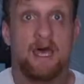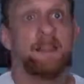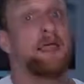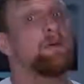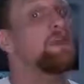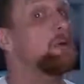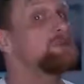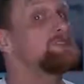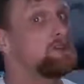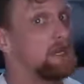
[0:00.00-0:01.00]
Let me know
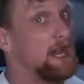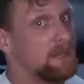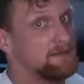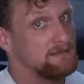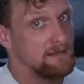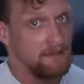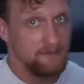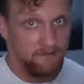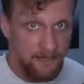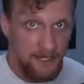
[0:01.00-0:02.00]
what you guys
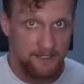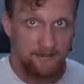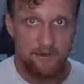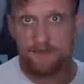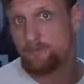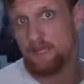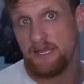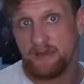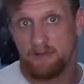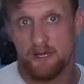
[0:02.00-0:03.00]
find with
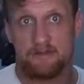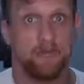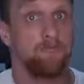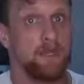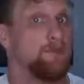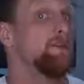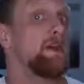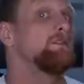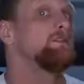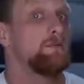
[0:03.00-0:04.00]
playing around with
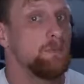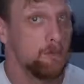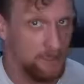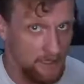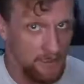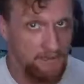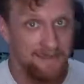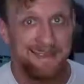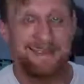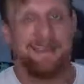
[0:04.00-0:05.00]
PBO 2.0.
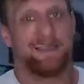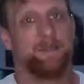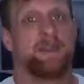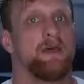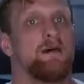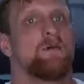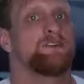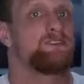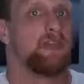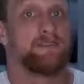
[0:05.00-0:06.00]
Let me know
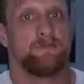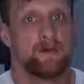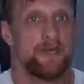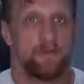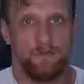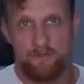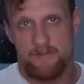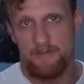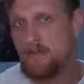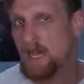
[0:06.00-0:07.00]
what you guys find with
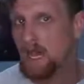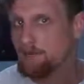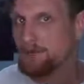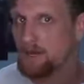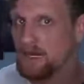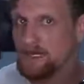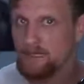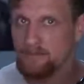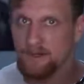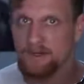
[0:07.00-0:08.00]
maybe upgrading
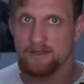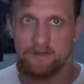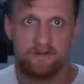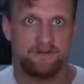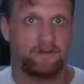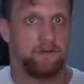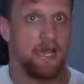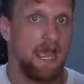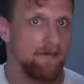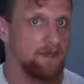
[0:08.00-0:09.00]
your motherboard to
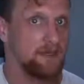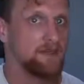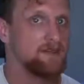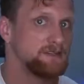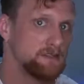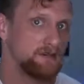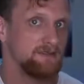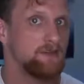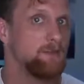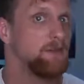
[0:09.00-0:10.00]
having additional
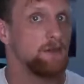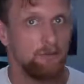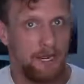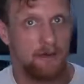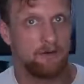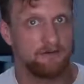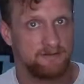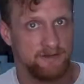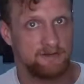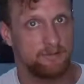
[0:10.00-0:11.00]
CPU powers
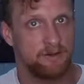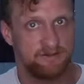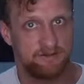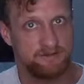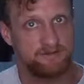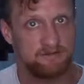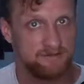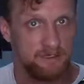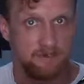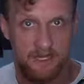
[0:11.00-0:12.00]
as opposed to just a
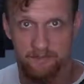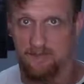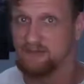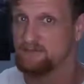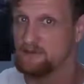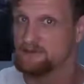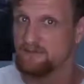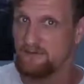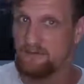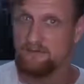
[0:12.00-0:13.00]
single 8-pin, especially
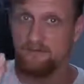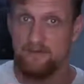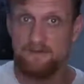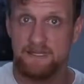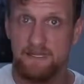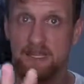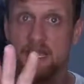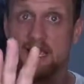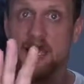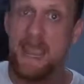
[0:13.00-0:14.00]
for the
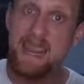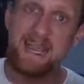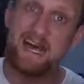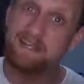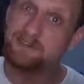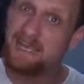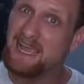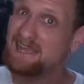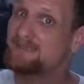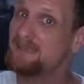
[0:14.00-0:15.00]

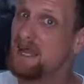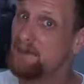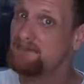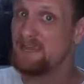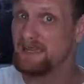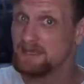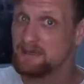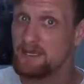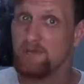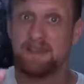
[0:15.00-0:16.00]
5800X and up,
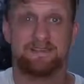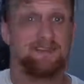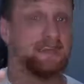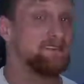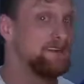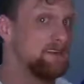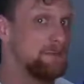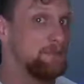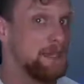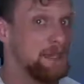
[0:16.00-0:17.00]
technically, because of that
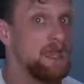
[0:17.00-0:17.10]
TDP.